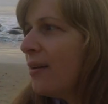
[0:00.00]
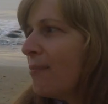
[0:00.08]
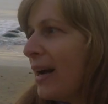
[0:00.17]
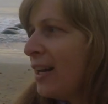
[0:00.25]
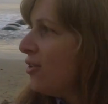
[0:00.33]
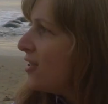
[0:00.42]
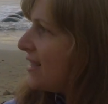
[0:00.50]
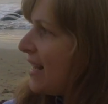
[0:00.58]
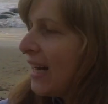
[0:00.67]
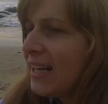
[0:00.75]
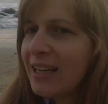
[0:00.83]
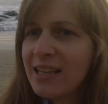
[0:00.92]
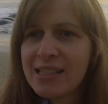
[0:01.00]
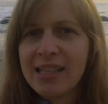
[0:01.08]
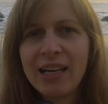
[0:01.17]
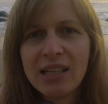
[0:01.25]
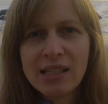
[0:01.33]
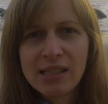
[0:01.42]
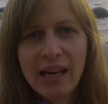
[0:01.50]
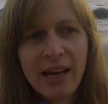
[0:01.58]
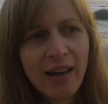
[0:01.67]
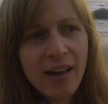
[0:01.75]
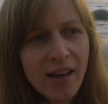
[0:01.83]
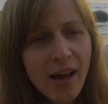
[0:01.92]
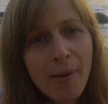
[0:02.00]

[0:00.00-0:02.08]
My understanding is that it's a